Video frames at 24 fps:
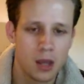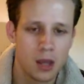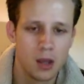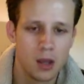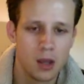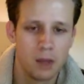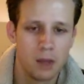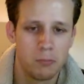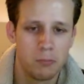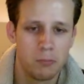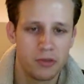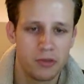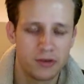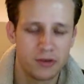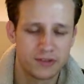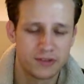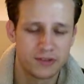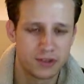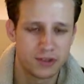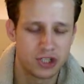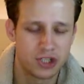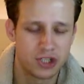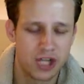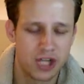But those
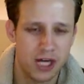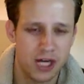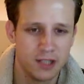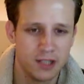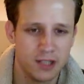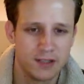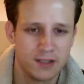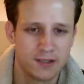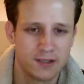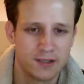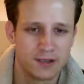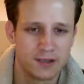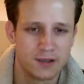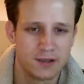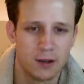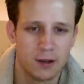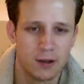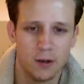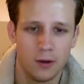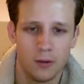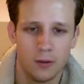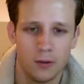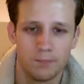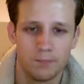are chunks.
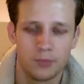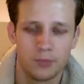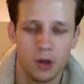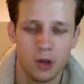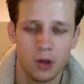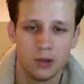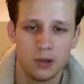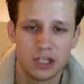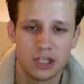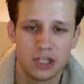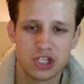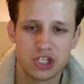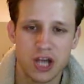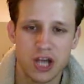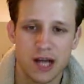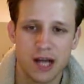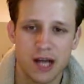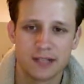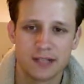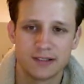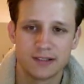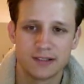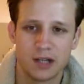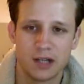So only
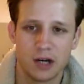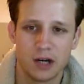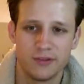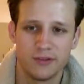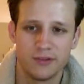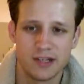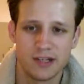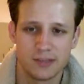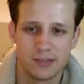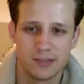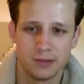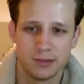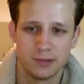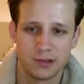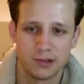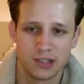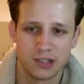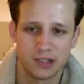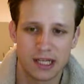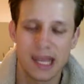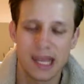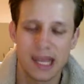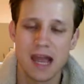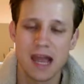chunks that are visible to
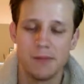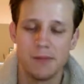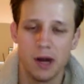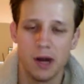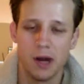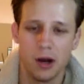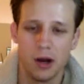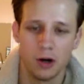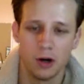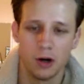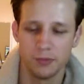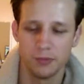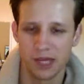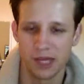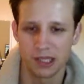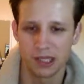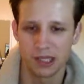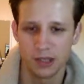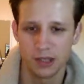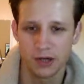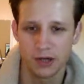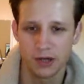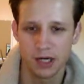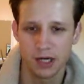the camera are being
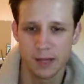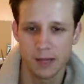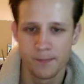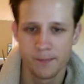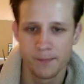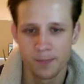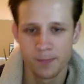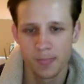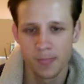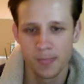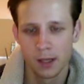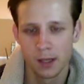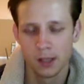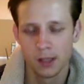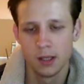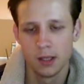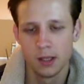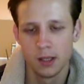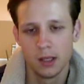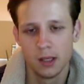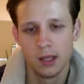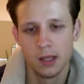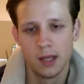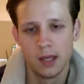loaded.
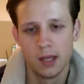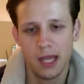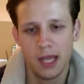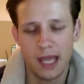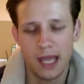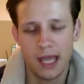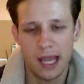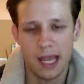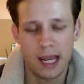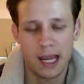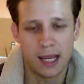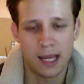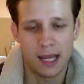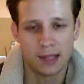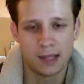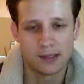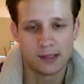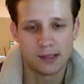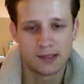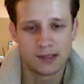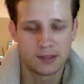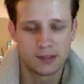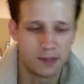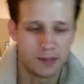
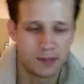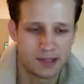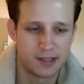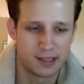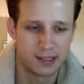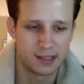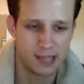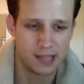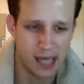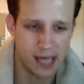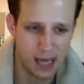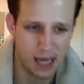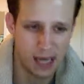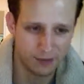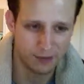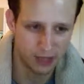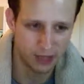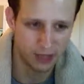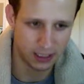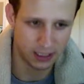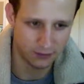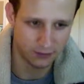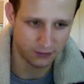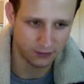And so basically I have
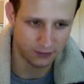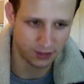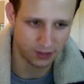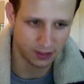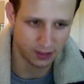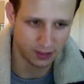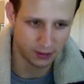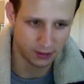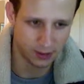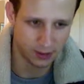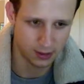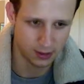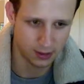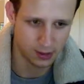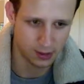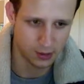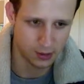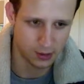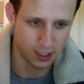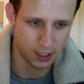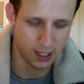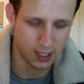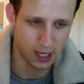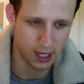you
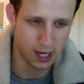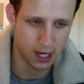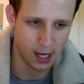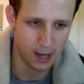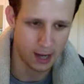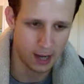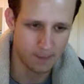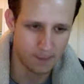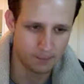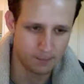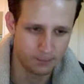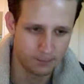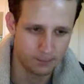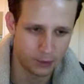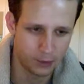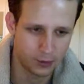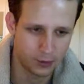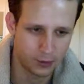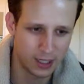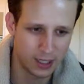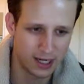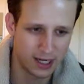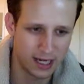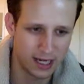can
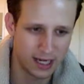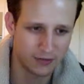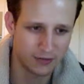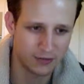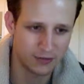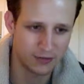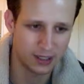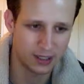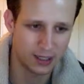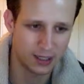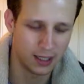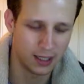create an infinite